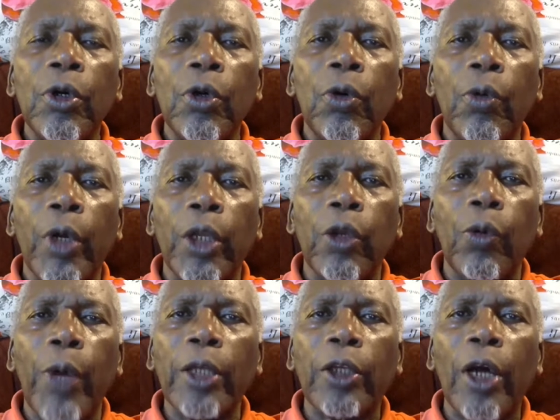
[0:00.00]
When you
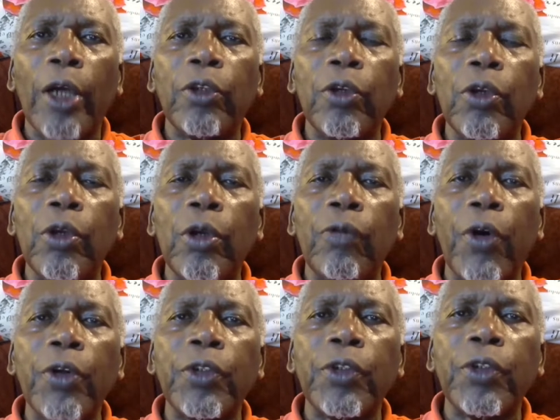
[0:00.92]
went on to
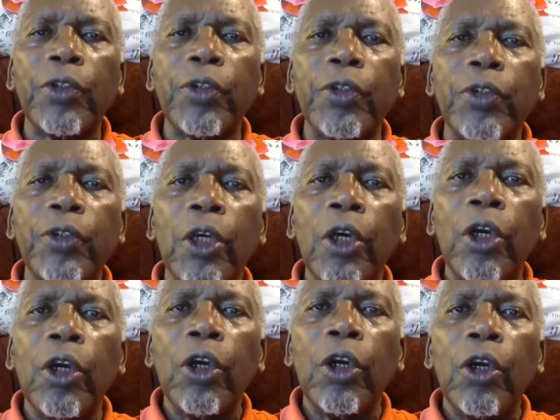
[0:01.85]
university,
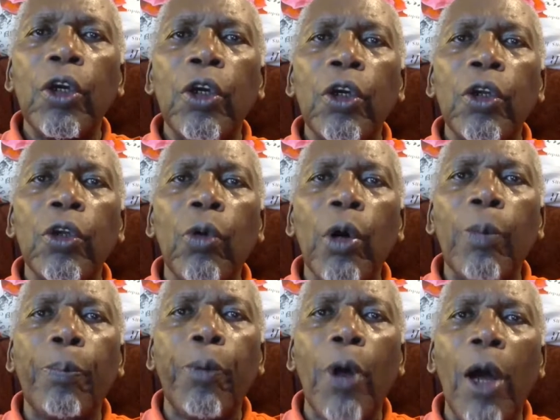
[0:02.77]
you
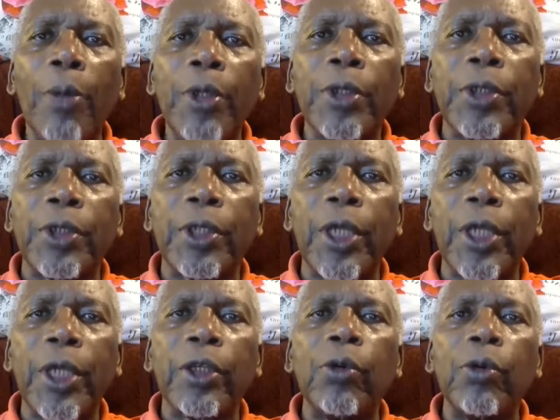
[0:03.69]
were
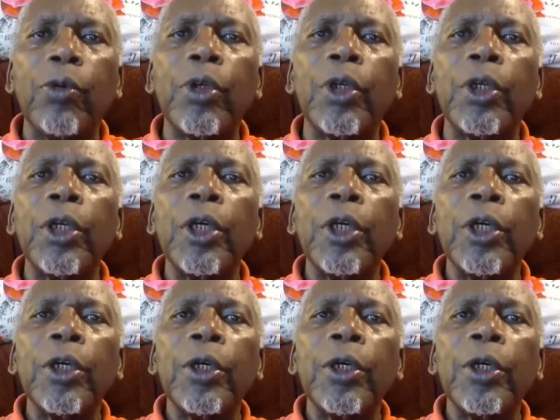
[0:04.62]
promised that you would